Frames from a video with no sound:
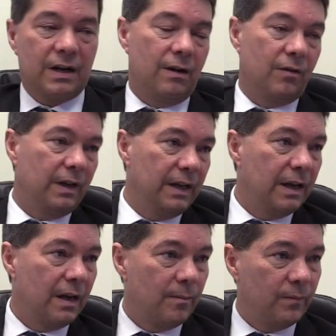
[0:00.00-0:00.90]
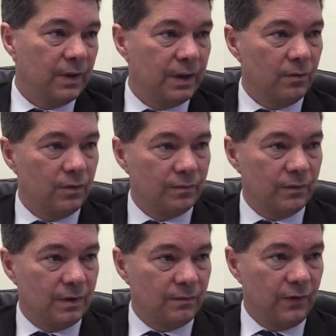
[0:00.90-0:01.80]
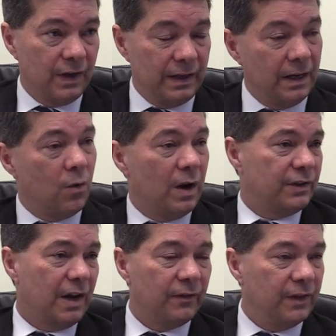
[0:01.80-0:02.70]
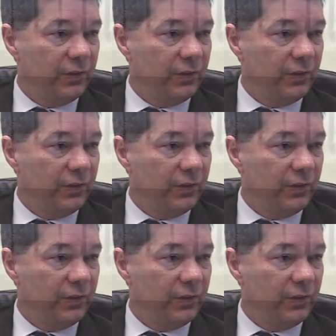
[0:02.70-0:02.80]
currently, you know, finding it quite tough